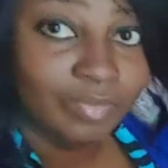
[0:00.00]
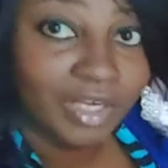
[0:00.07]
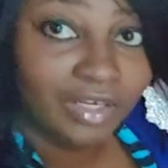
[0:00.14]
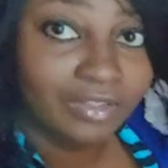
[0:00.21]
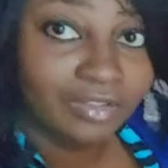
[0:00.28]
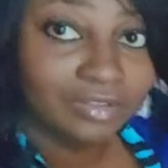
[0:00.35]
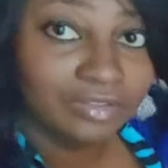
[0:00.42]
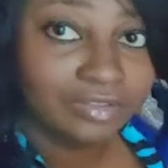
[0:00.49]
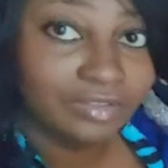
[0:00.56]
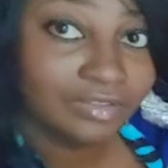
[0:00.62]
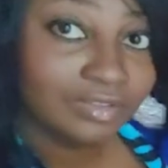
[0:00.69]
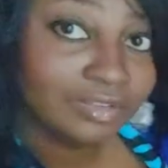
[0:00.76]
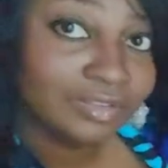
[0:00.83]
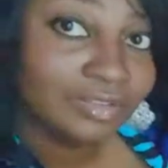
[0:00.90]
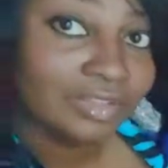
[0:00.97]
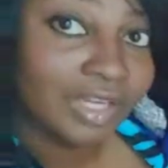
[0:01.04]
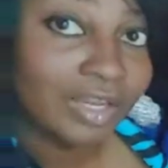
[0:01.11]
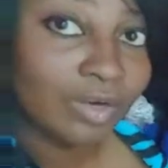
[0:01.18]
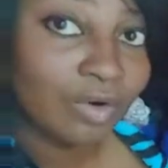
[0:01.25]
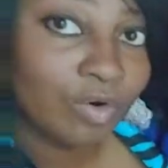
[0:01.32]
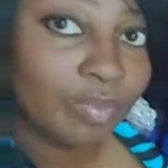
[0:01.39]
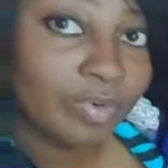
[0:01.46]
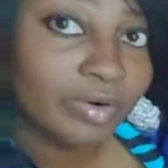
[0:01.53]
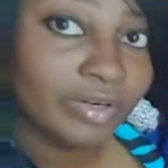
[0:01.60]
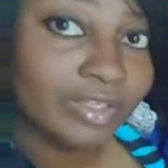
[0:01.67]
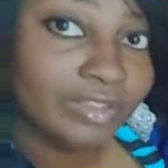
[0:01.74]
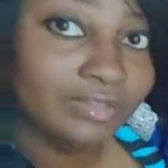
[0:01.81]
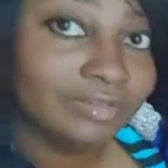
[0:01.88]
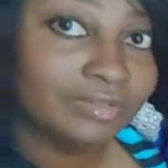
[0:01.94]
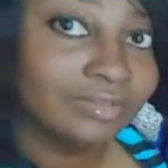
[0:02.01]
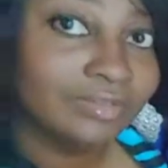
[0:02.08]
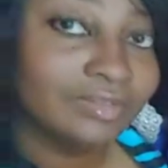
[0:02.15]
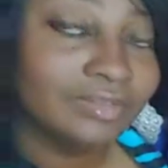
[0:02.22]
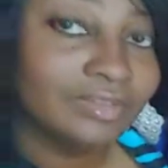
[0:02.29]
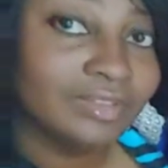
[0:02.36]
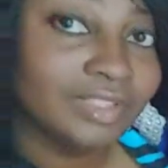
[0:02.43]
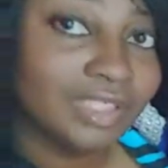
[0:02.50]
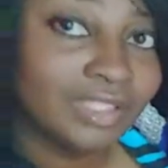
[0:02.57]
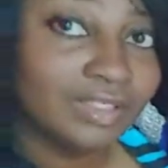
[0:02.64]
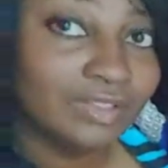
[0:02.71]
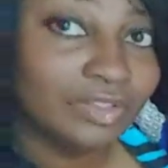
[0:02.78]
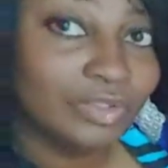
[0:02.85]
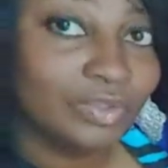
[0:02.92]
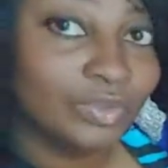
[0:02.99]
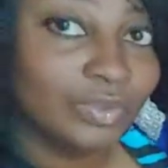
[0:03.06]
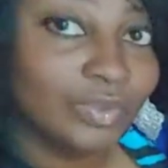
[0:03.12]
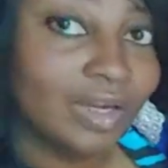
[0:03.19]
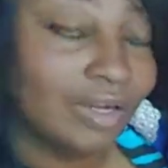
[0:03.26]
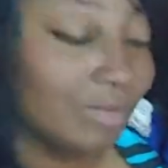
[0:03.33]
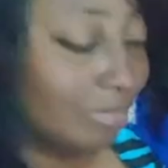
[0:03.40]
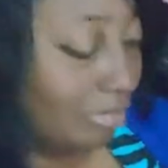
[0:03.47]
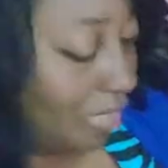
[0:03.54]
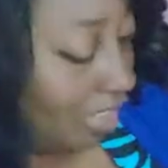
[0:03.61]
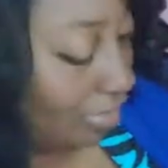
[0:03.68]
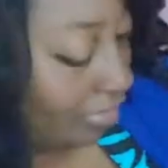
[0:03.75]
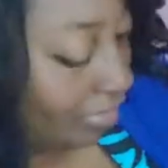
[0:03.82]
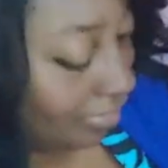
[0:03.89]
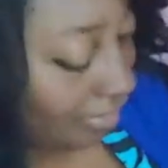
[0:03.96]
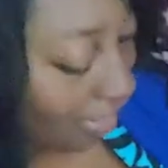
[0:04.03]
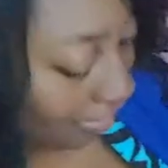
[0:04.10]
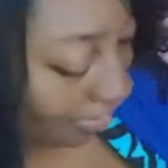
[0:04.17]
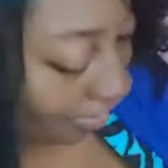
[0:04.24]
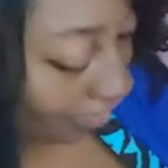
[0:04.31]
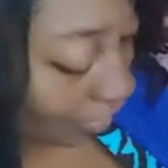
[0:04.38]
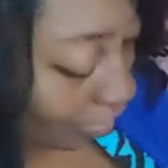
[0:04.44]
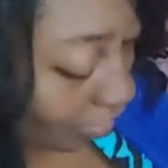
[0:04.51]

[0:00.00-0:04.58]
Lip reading: you about. I incorporated it into making this. Now the